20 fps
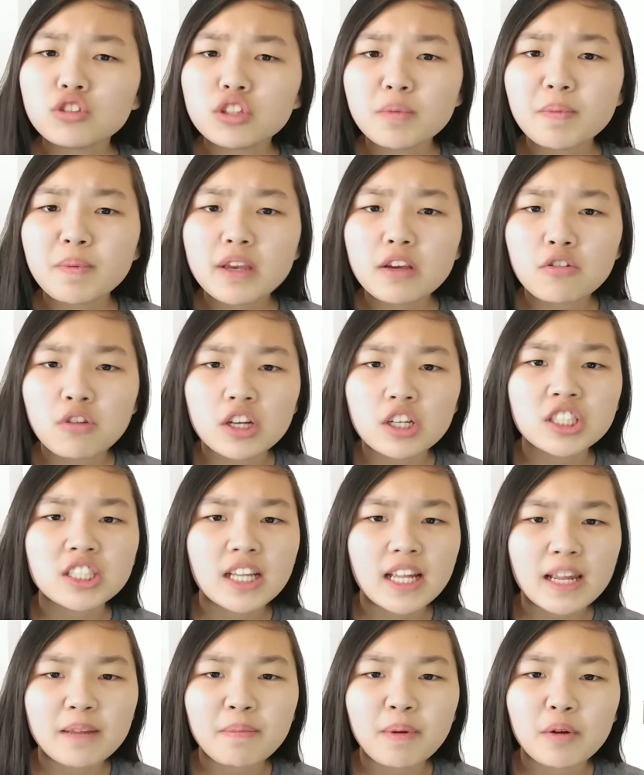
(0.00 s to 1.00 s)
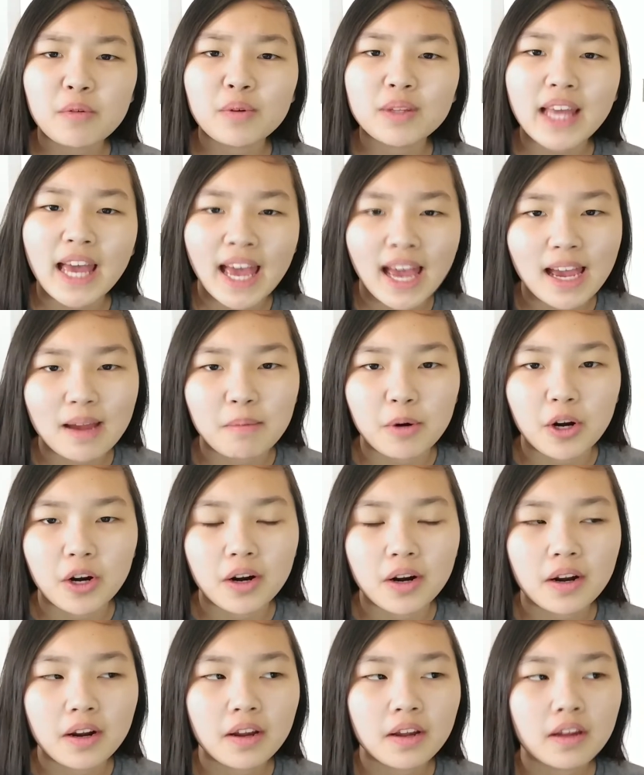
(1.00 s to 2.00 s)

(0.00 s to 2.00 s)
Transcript: to be crushed like bone with a hammer.